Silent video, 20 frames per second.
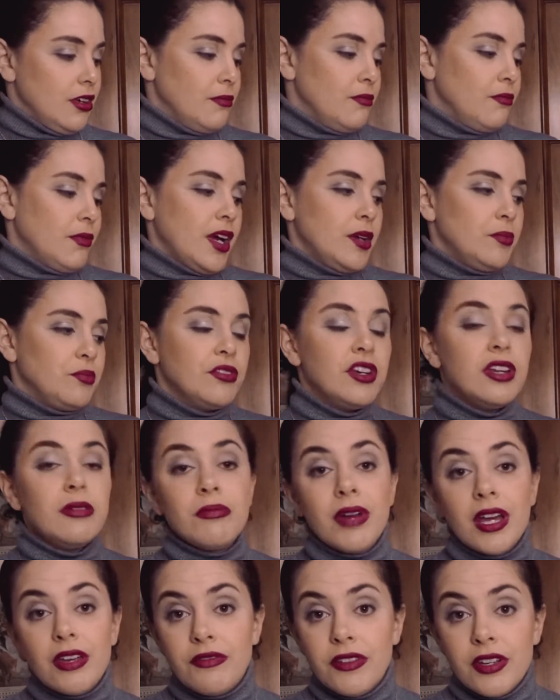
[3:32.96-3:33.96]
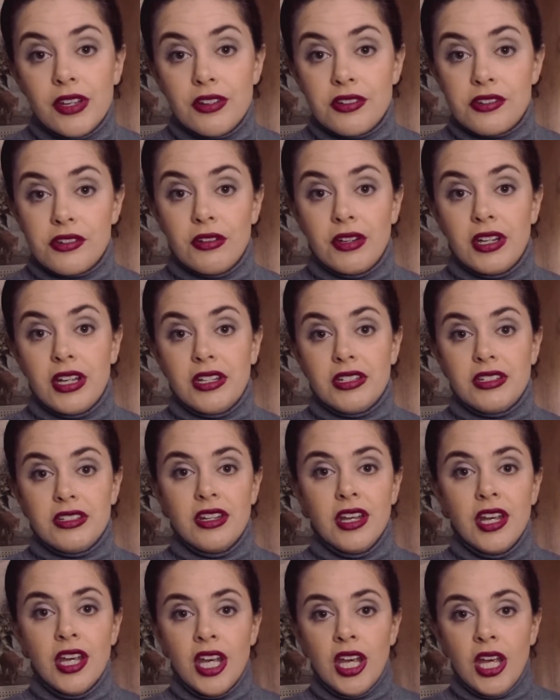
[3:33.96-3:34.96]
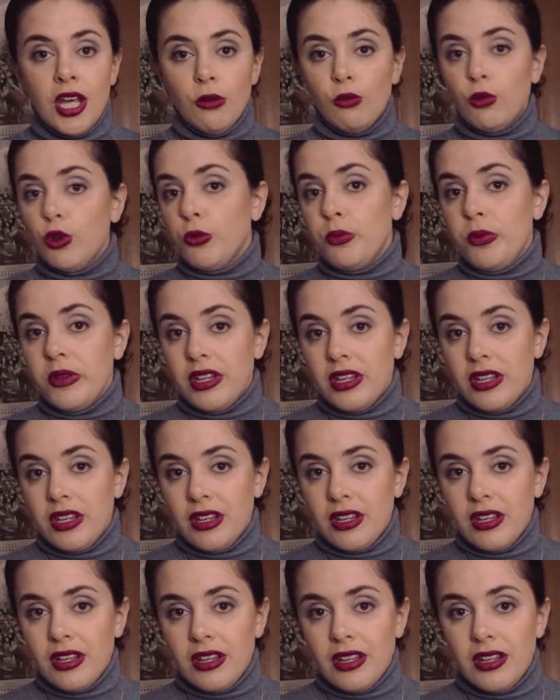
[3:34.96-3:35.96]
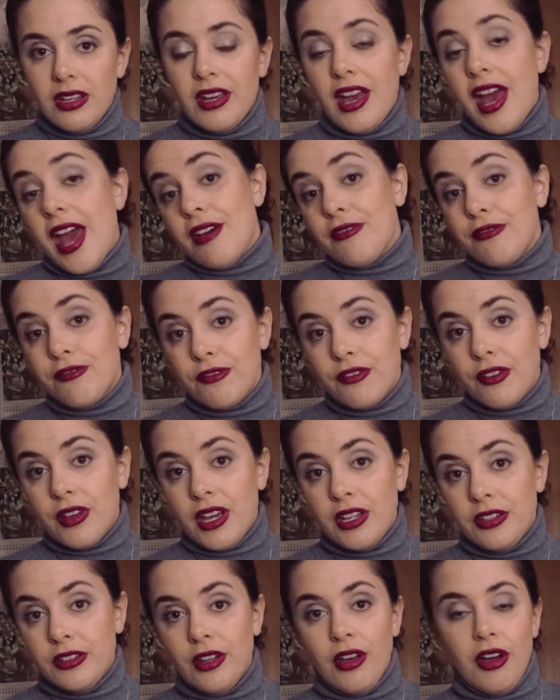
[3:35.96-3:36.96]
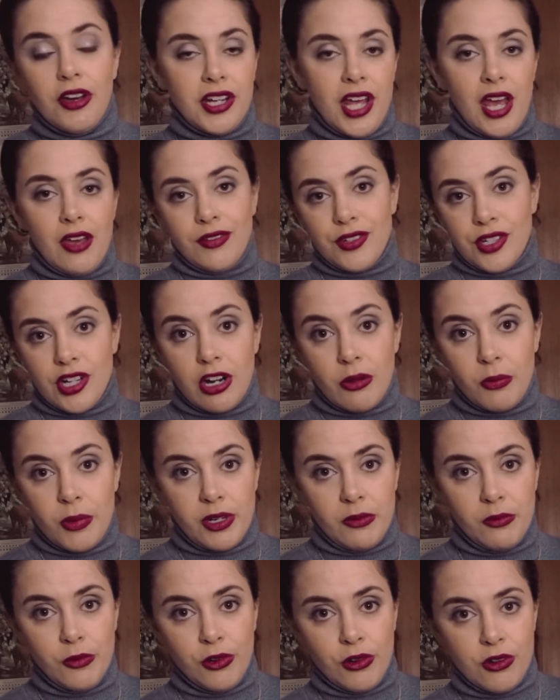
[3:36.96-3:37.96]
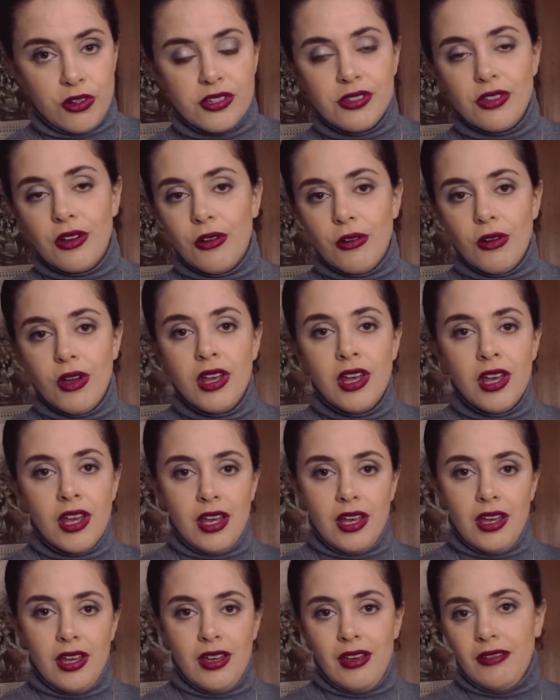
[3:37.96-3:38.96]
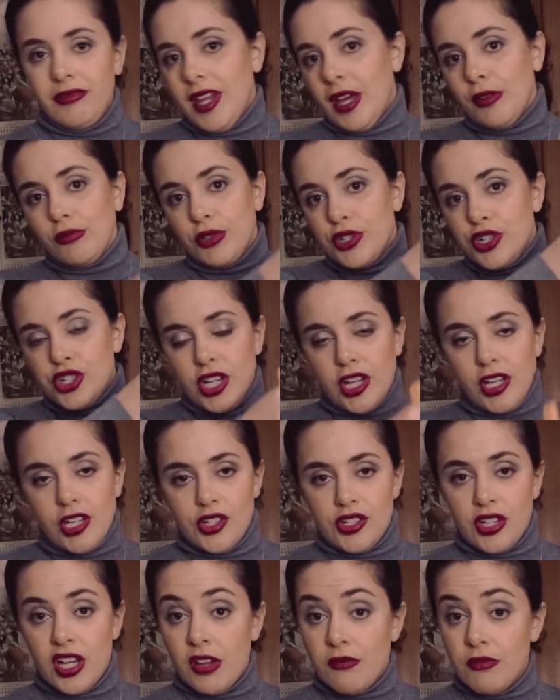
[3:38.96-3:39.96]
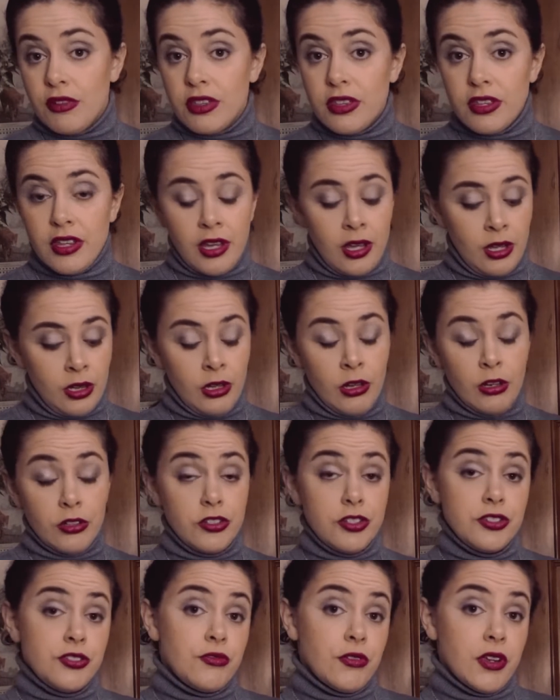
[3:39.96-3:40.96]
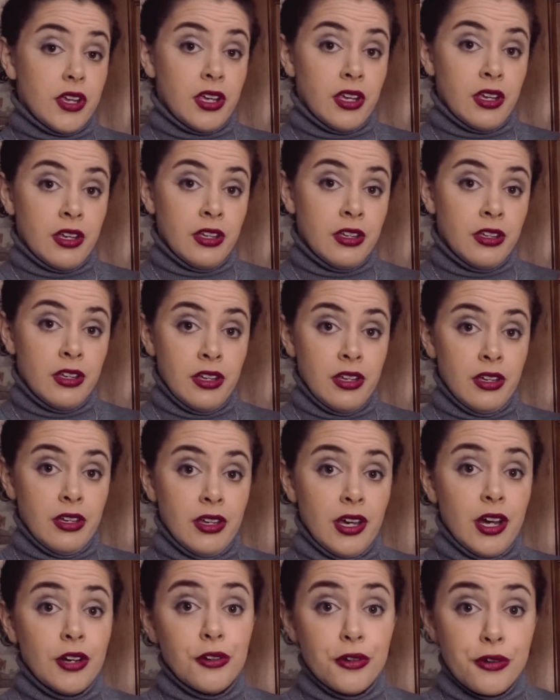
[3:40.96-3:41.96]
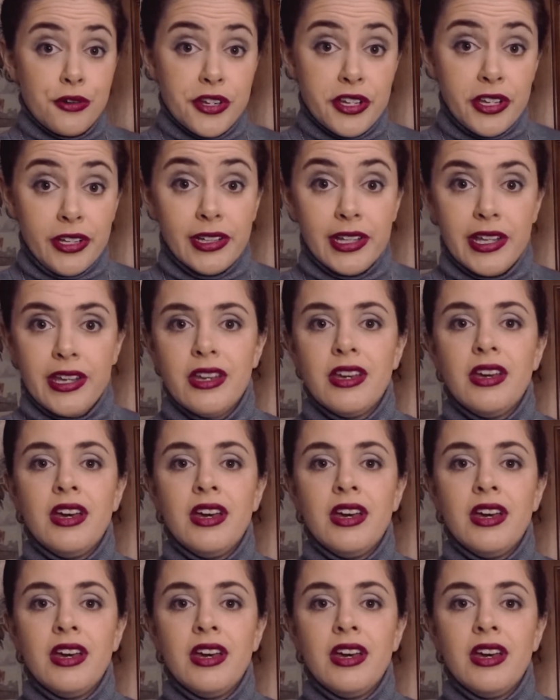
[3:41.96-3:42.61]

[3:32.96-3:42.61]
by putting my fingers on it, would be F and not F sharp anymore. So that would change everything along the string accordingly.